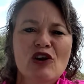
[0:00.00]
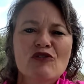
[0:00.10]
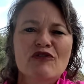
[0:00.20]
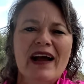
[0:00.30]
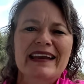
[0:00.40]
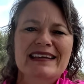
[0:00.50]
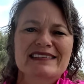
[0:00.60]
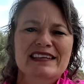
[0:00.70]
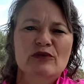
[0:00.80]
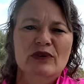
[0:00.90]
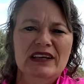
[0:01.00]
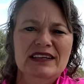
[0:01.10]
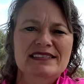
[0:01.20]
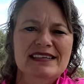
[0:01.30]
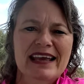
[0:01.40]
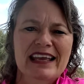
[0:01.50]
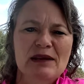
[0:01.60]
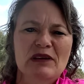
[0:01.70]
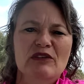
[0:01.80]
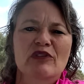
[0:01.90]
Financing real estate
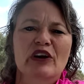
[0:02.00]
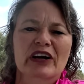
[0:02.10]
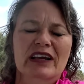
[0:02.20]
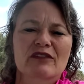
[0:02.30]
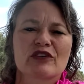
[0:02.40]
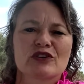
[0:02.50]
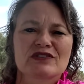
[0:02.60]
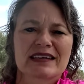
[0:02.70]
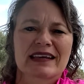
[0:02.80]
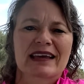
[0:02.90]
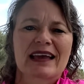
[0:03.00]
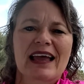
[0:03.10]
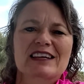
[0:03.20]
can be very confusing,